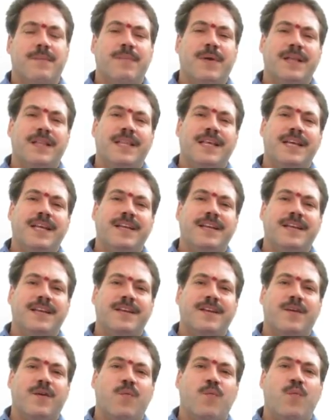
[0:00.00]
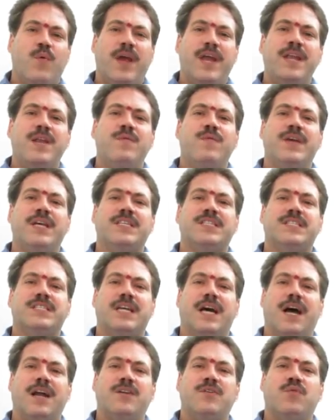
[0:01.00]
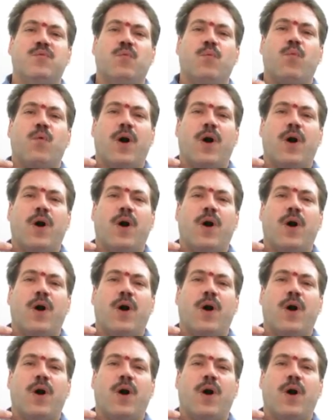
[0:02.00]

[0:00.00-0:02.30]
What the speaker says: But then when we start to